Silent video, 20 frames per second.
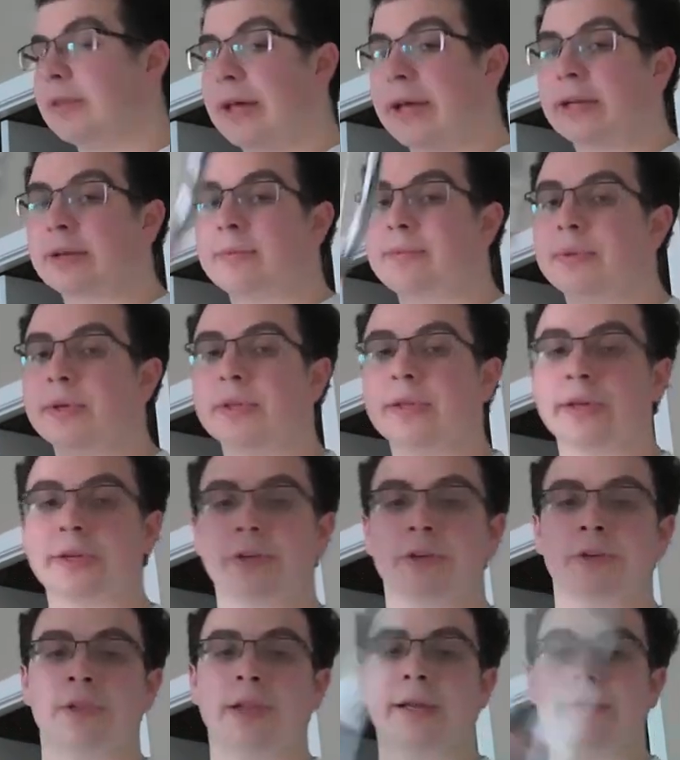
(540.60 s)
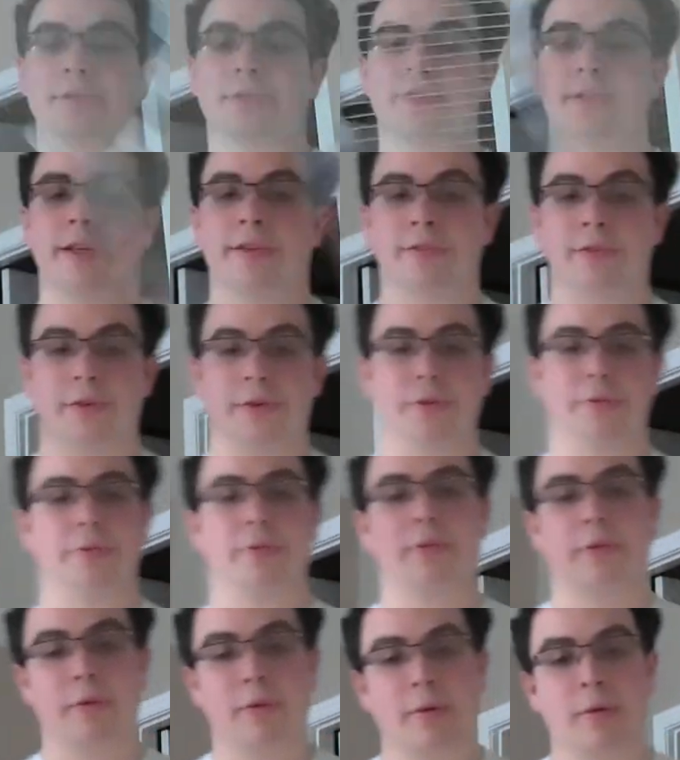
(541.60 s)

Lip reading: That can be like your lightsabers,